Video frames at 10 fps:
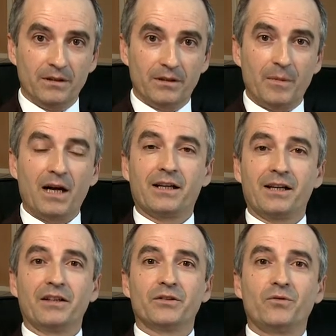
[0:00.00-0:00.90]
The
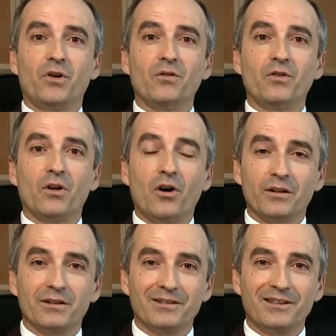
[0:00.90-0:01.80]
market has evolved a
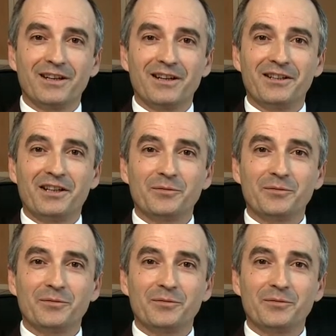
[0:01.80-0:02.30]
lot. It